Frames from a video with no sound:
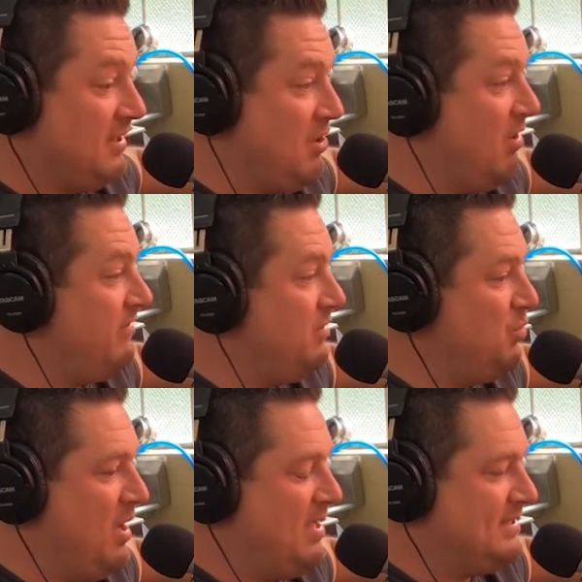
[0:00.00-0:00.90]
COVID,
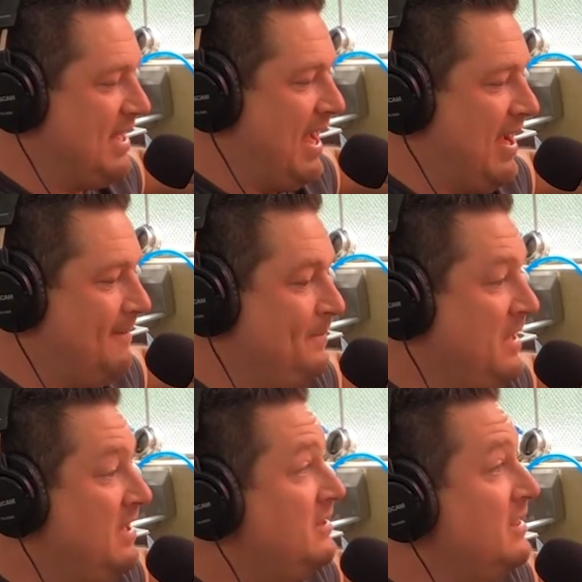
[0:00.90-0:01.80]
was
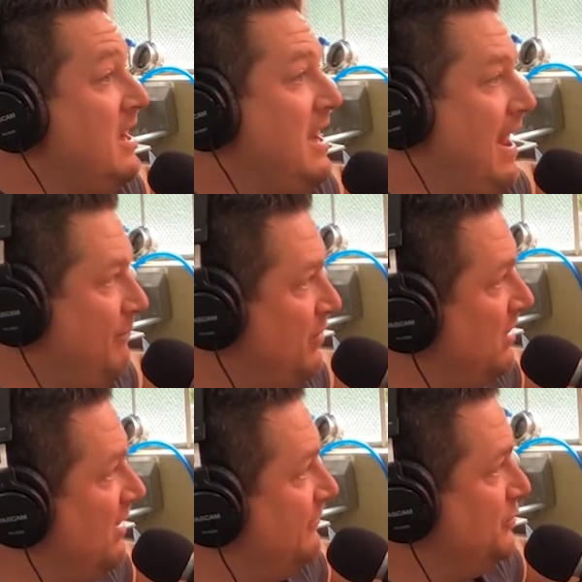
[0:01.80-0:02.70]
the
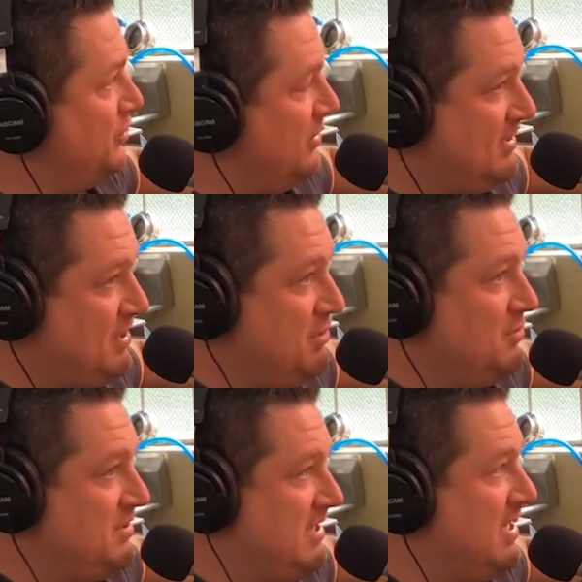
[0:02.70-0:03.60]
number of breweries that you see